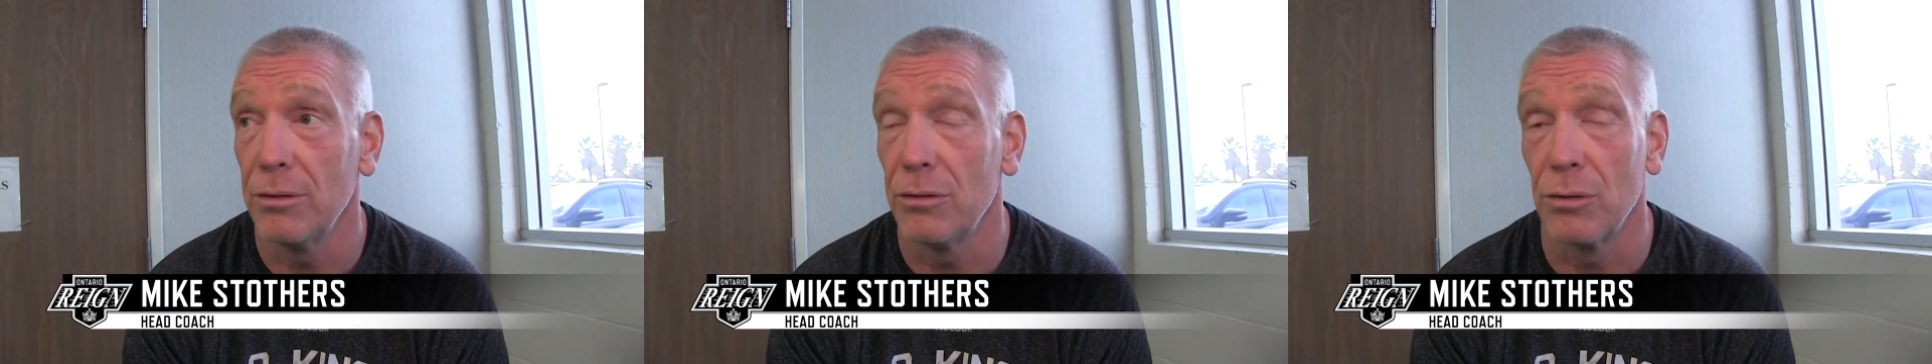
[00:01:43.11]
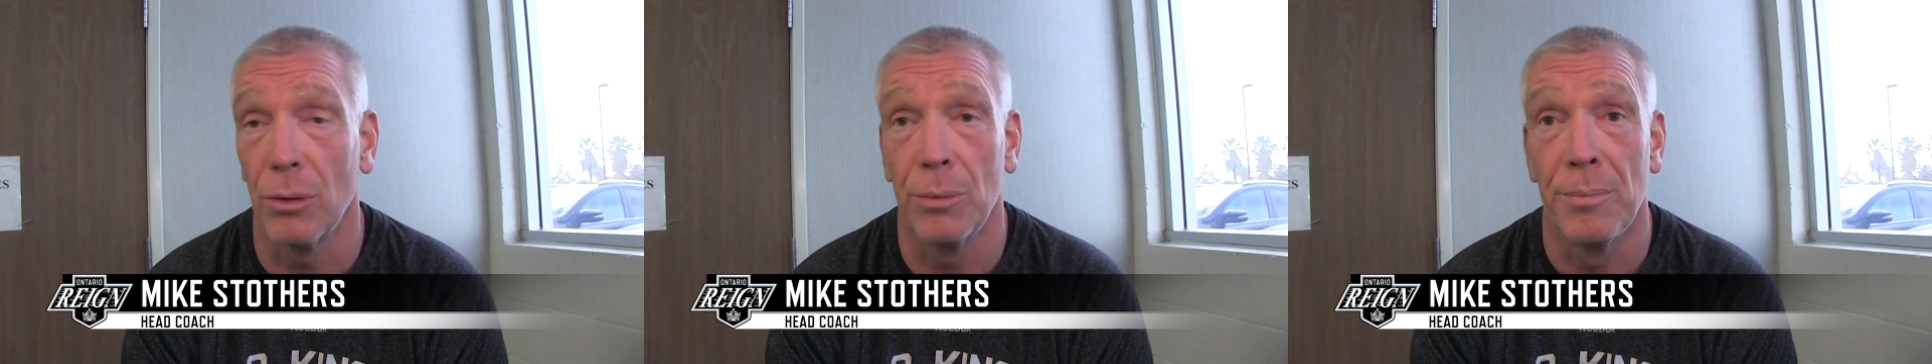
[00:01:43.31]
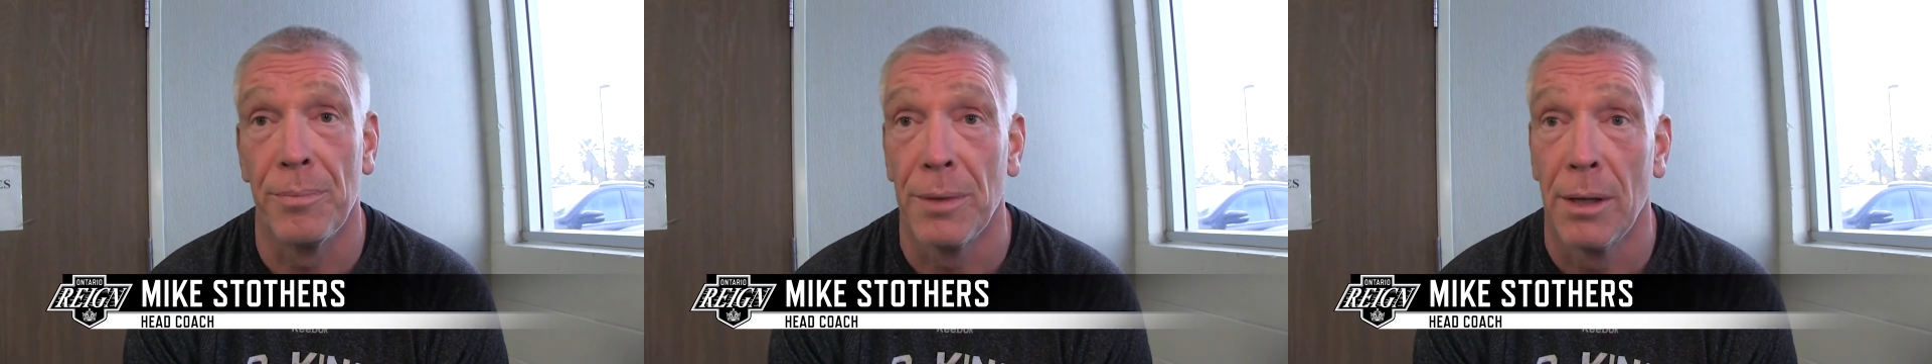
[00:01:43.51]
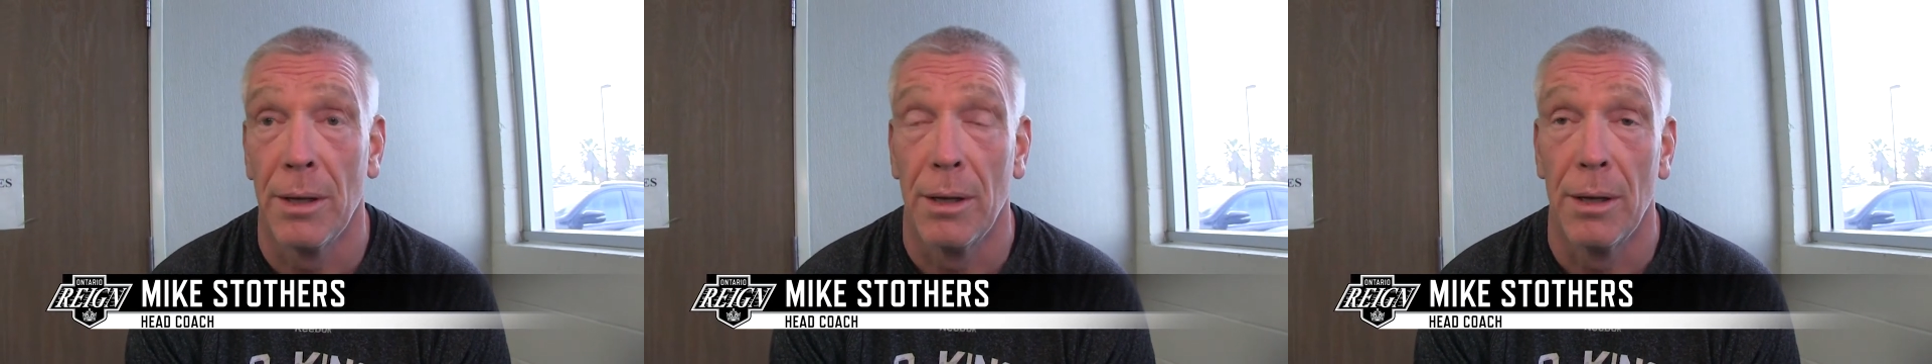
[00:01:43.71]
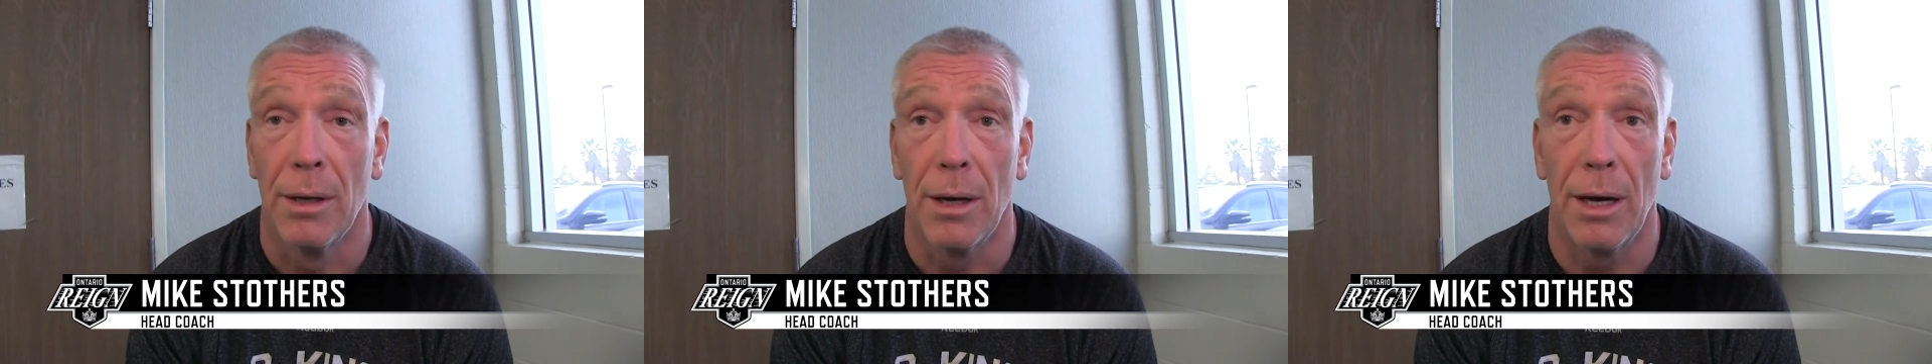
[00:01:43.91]
So
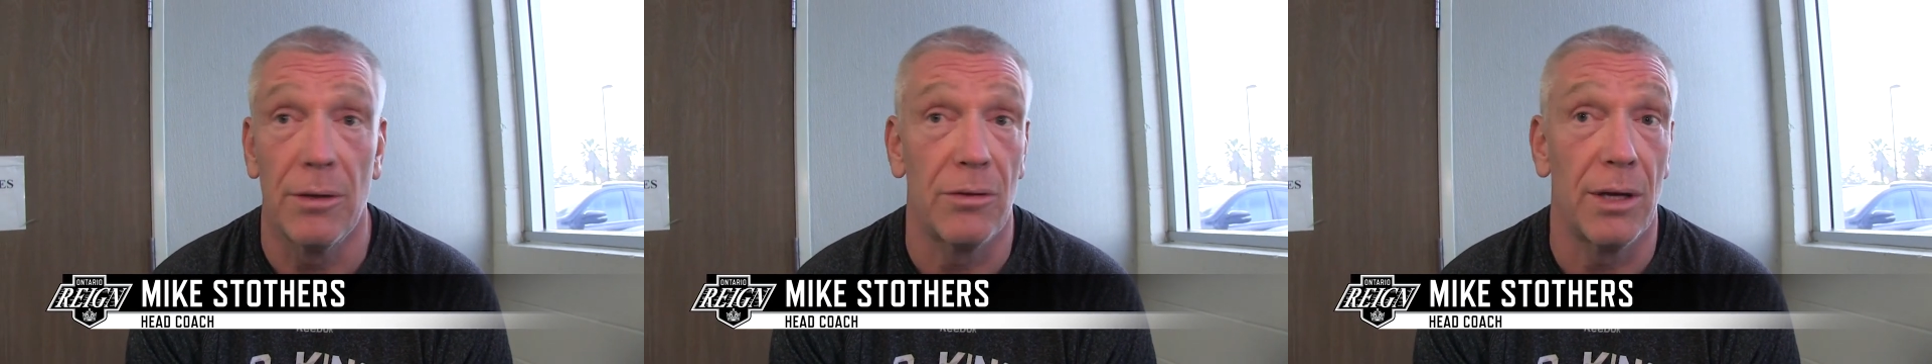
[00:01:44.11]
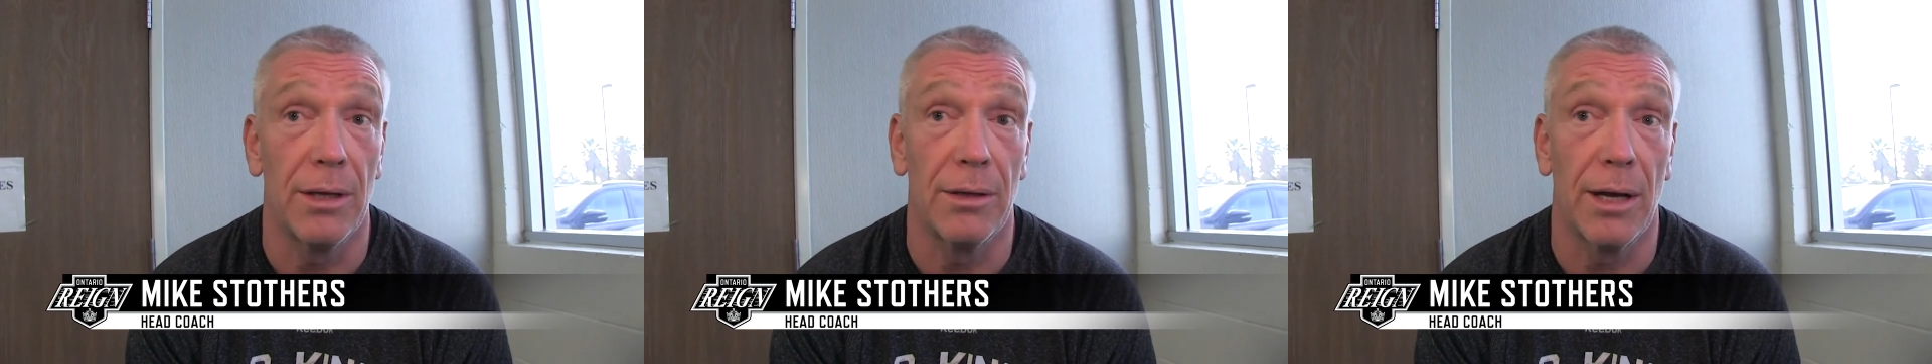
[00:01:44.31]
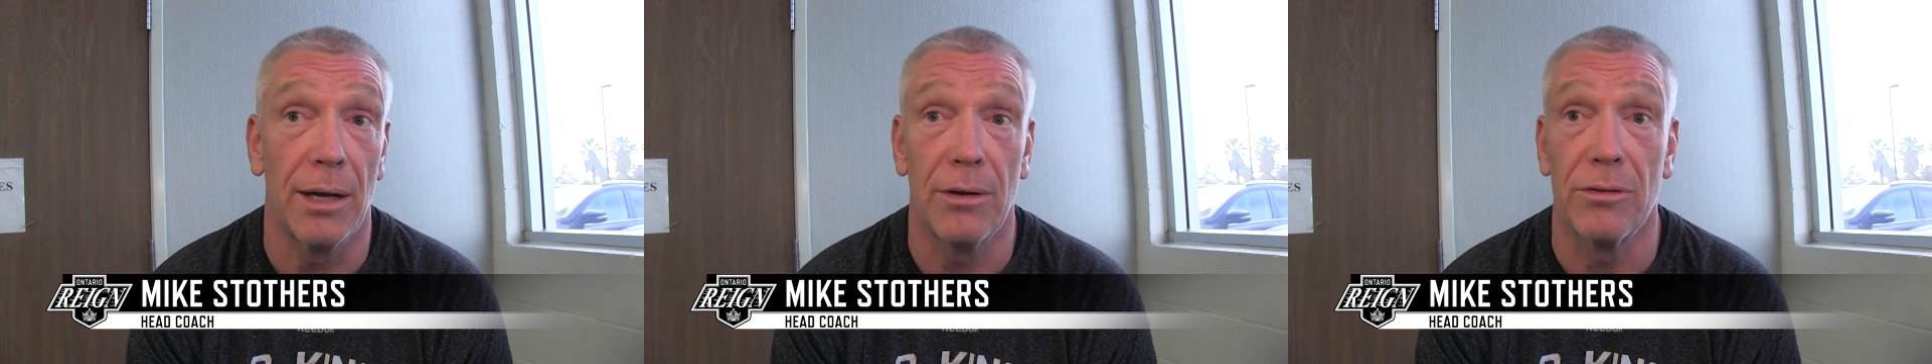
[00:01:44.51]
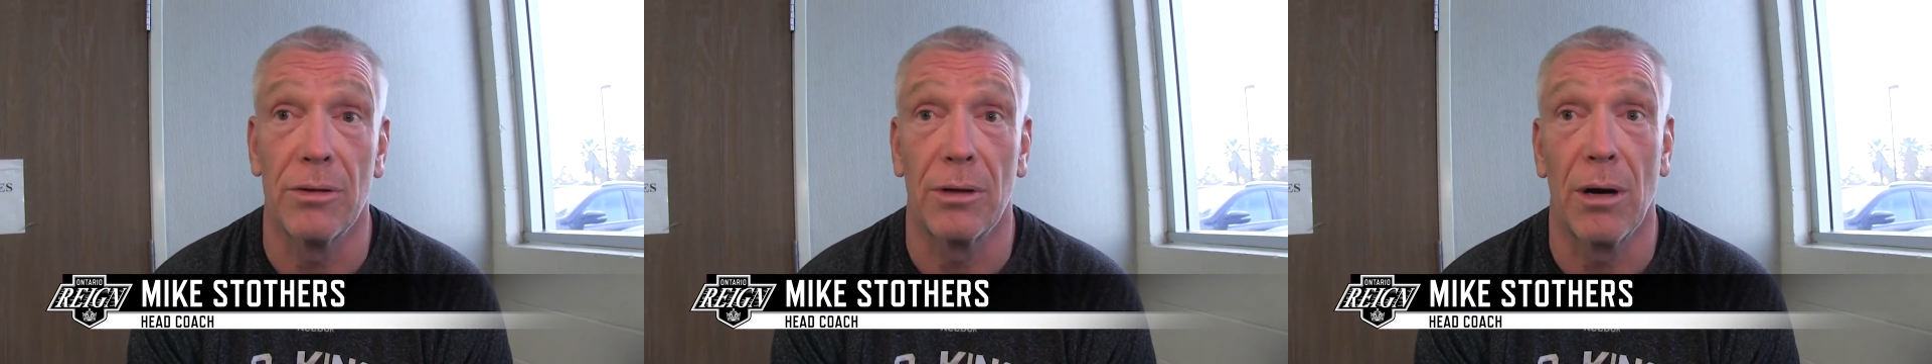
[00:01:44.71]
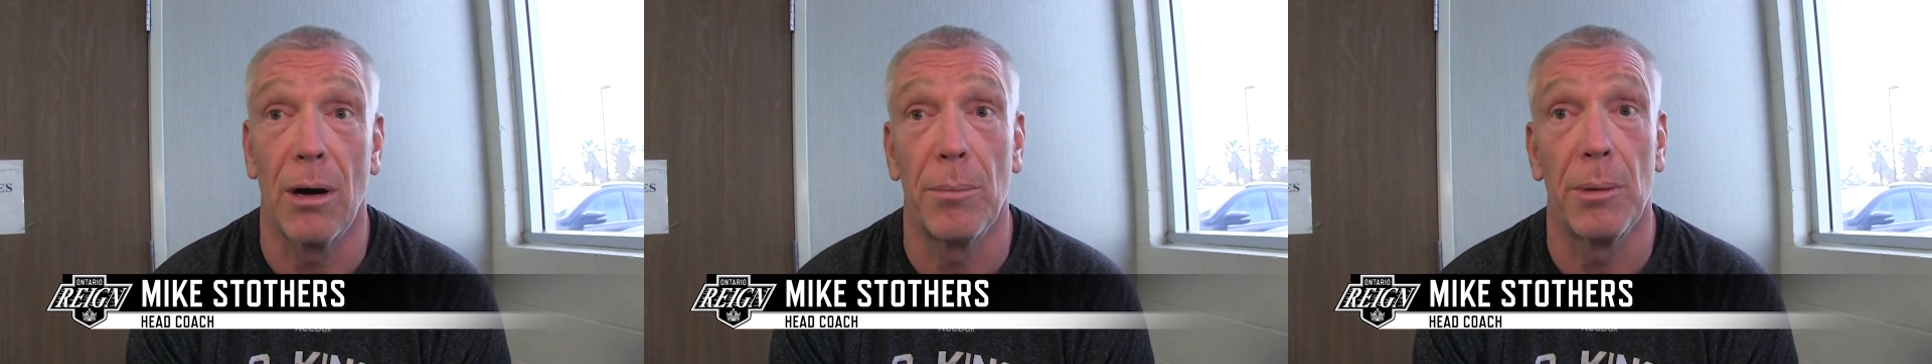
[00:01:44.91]
I take that as a
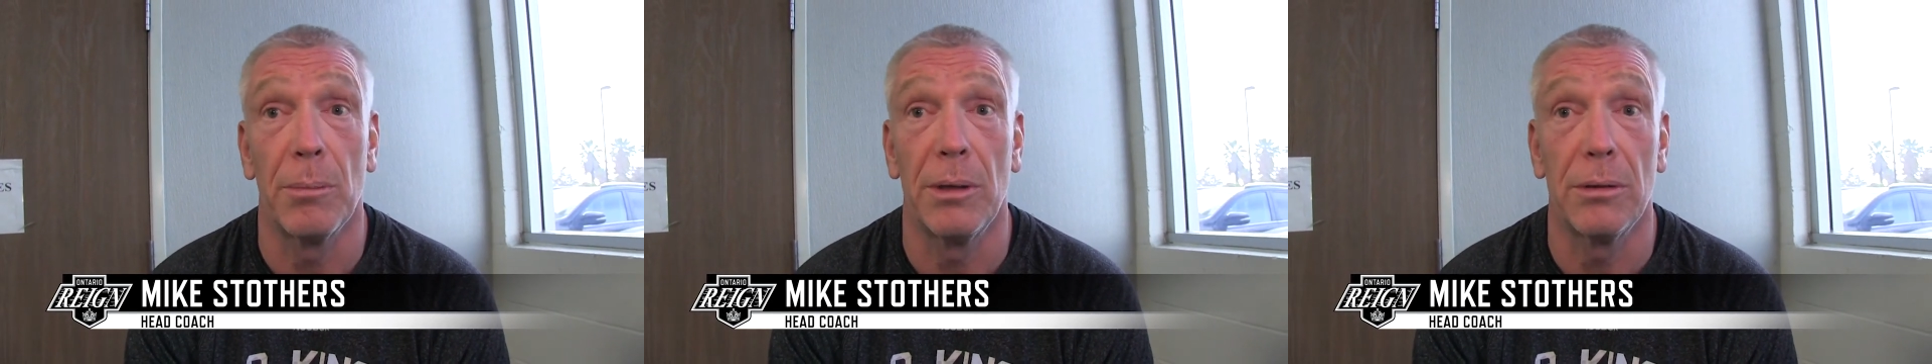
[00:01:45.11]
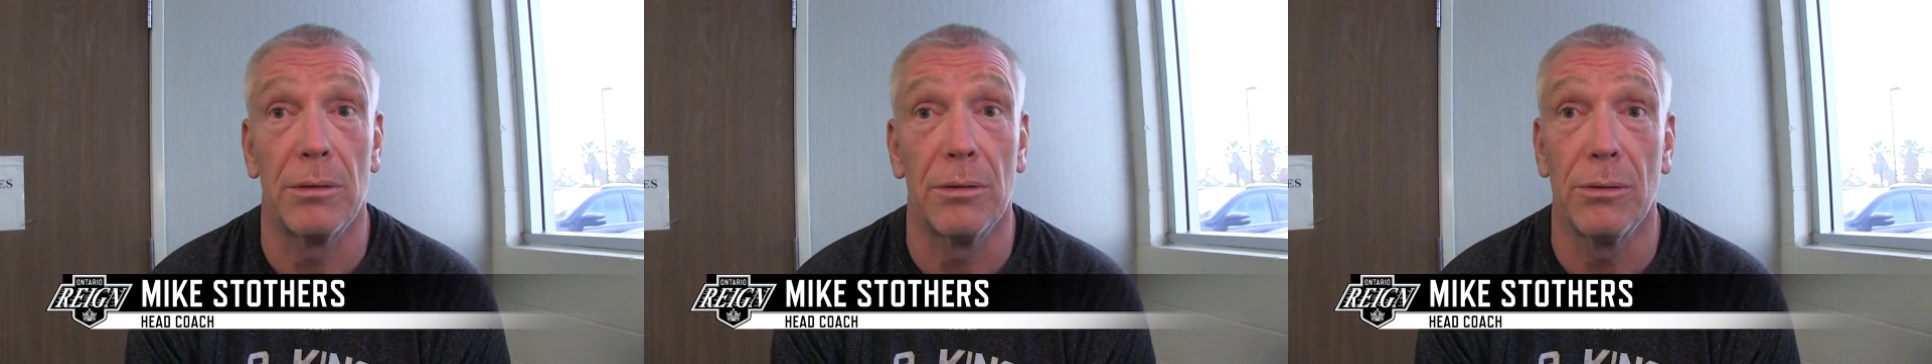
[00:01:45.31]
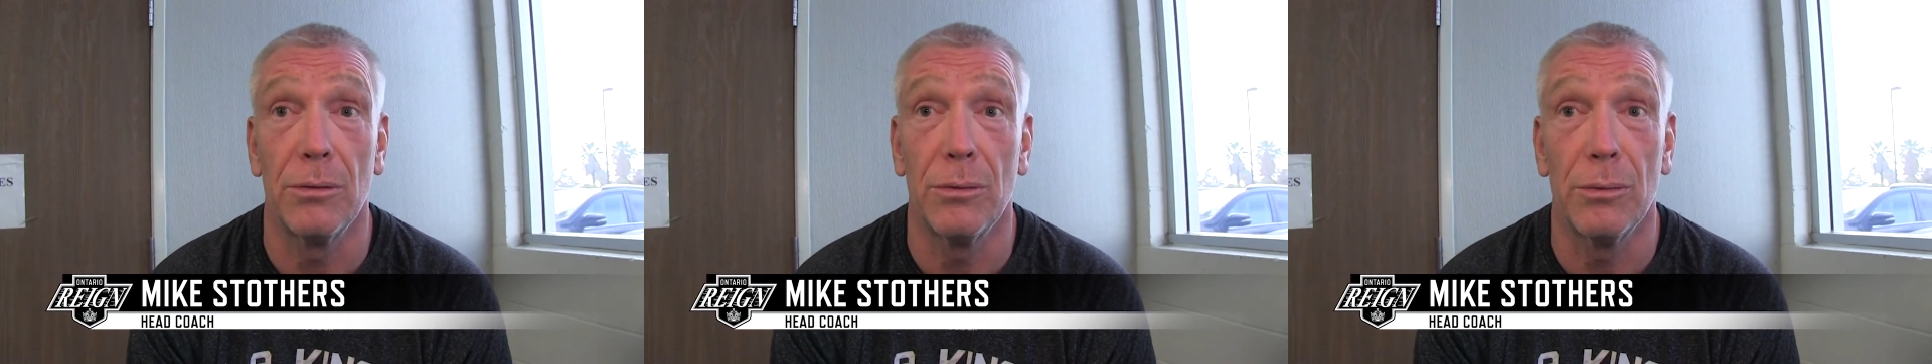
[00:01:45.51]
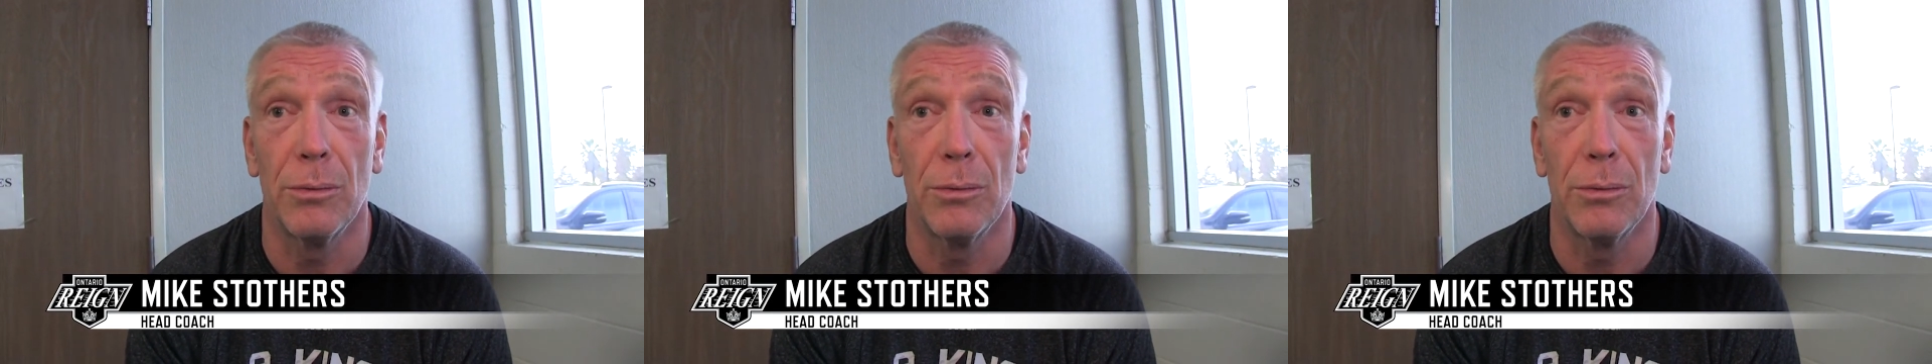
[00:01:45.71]
compliment to